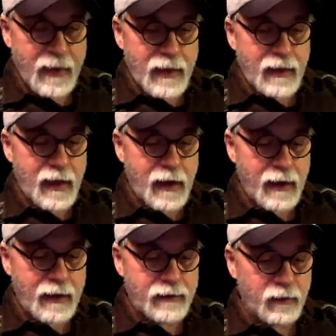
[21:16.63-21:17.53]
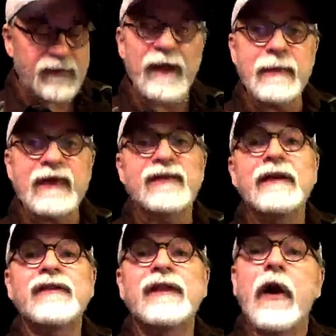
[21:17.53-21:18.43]
the reason I mention it
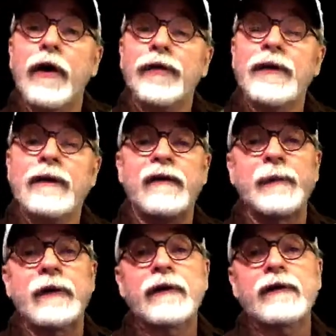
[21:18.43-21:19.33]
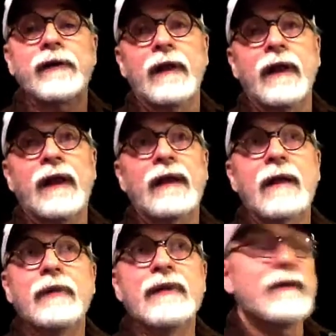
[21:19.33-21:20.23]
is that all 3 of these books, and I
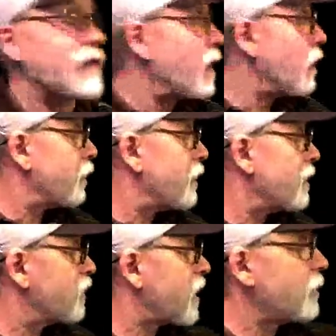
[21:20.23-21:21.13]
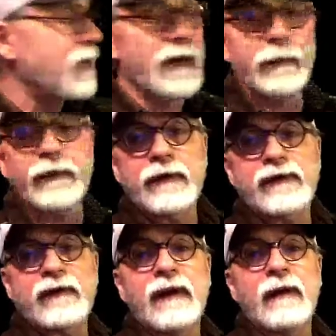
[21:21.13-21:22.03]
believe all 3 of the supplemental
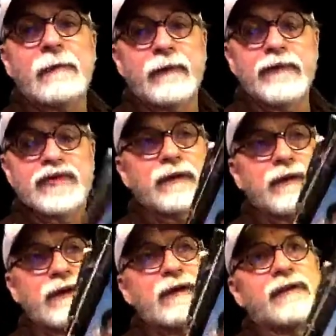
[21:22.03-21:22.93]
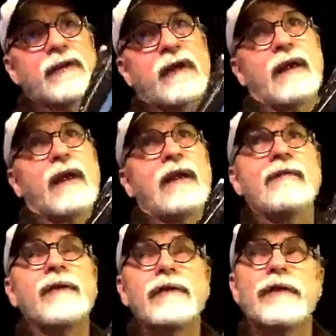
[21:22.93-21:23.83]
books, but for sure these, I'd
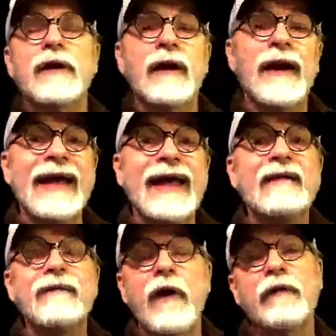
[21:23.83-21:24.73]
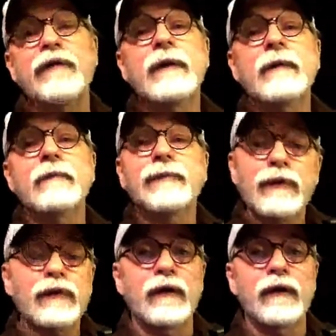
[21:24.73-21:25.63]
have to look, involve
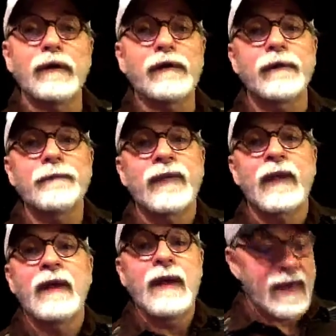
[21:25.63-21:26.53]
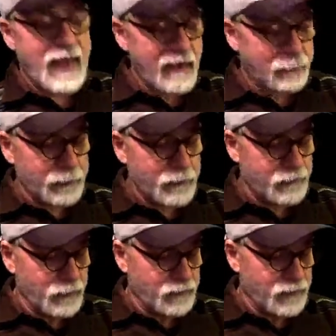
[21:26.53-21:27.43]
blues tunes. They have blues
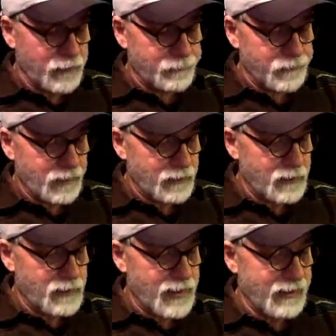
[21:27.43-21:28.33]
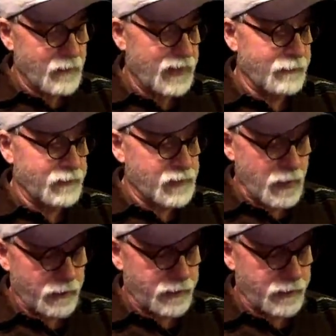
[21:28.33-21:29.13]
tunes in them, like one of them's called,